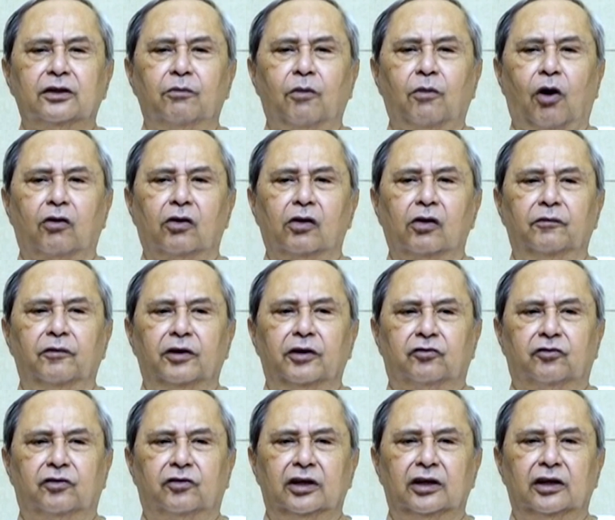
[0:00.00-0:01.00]
the moral
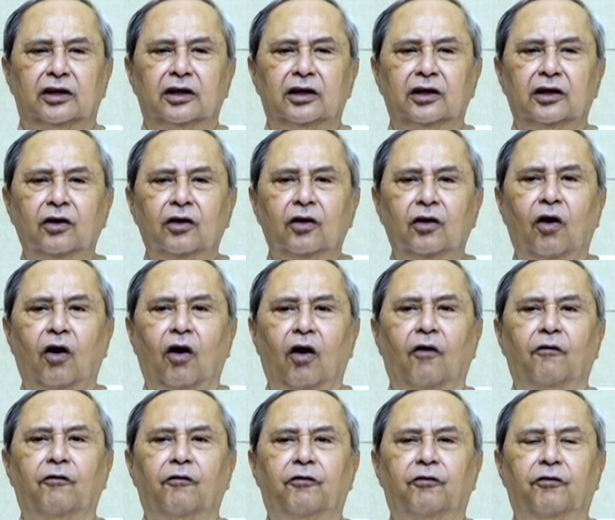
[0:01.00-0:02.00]
victory
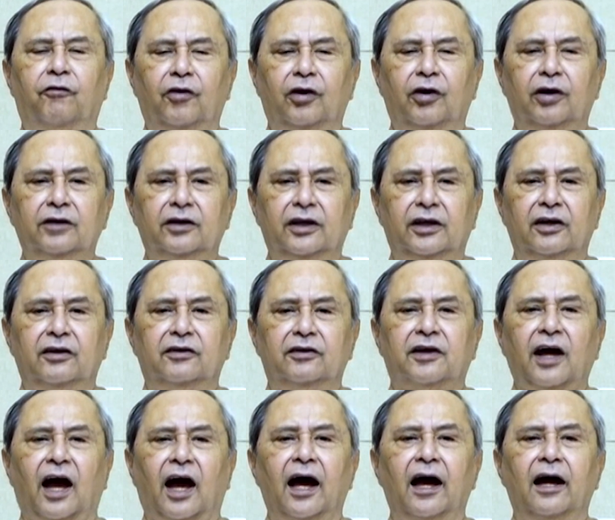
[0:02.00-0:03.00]
of the
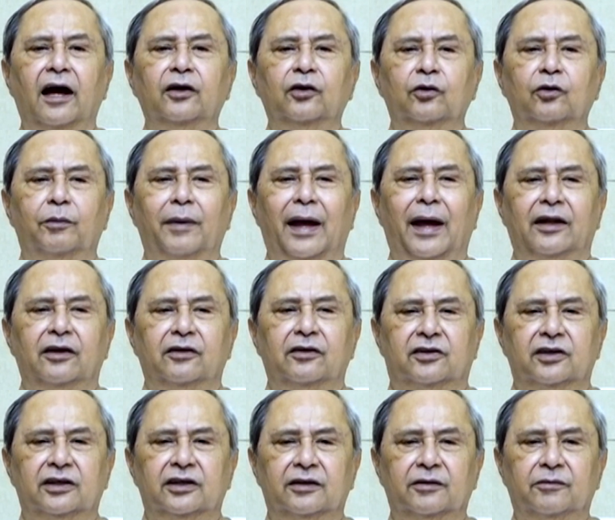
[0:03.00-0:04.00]
entire
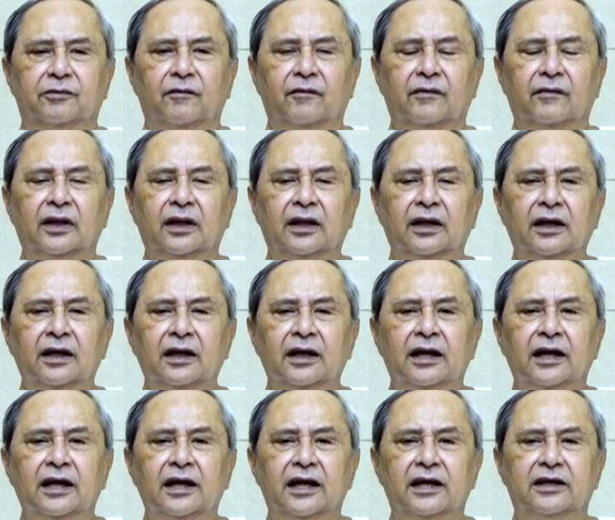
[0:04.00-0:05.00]
humanity.
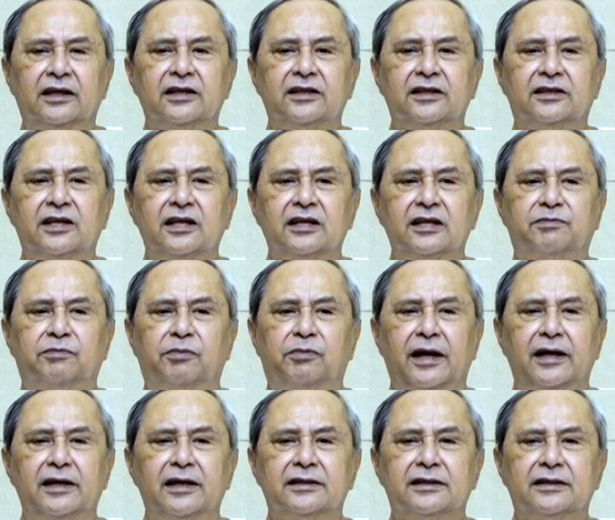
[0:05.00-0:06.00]
It is this
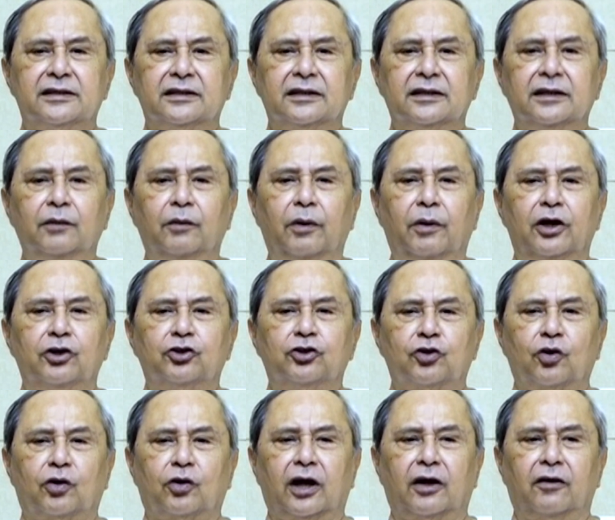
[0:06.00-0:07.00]
place where
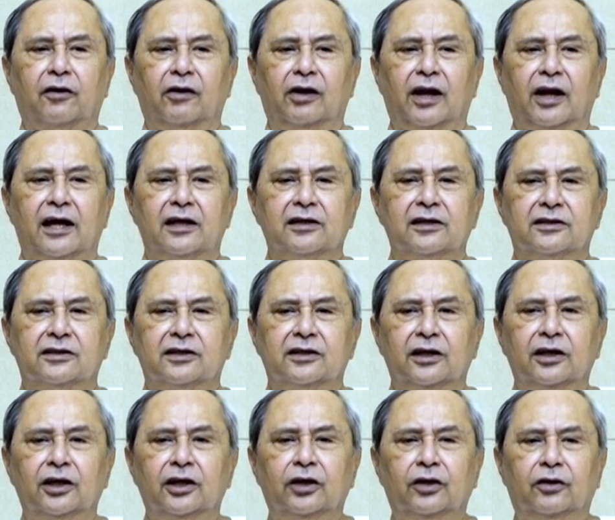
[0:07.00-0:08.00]
Ashoka realized
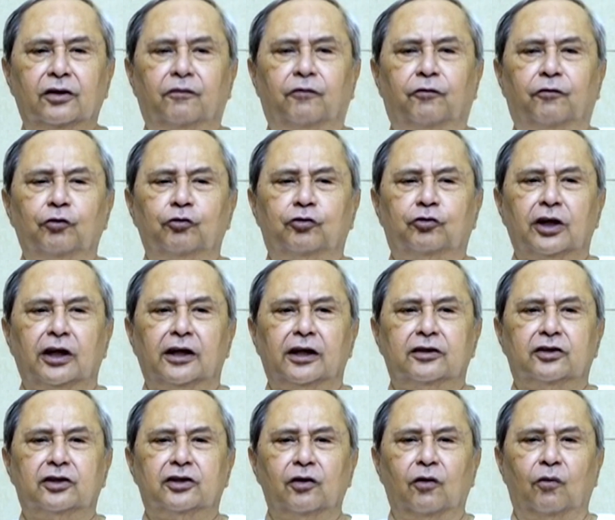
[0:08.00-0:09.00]
the
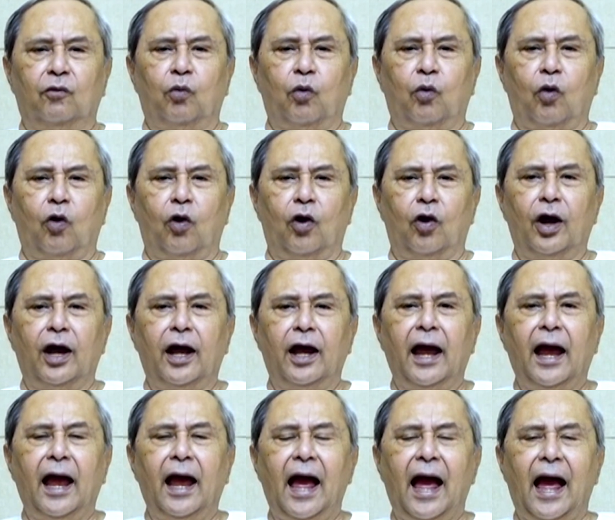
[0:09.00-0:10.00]
futility of war
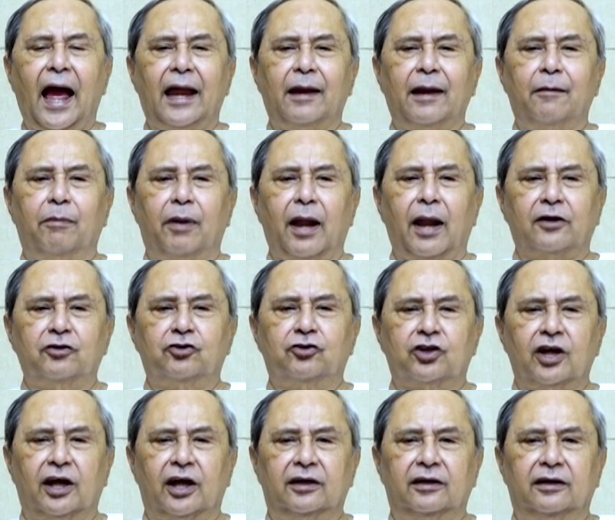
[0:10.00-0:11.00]
and
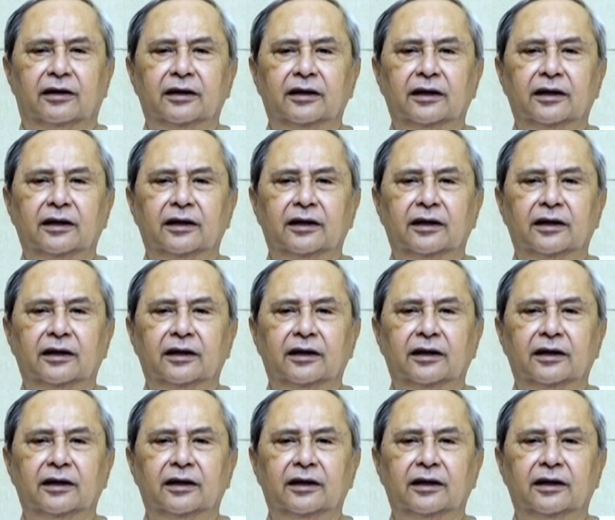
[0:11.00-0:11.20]
bloodshed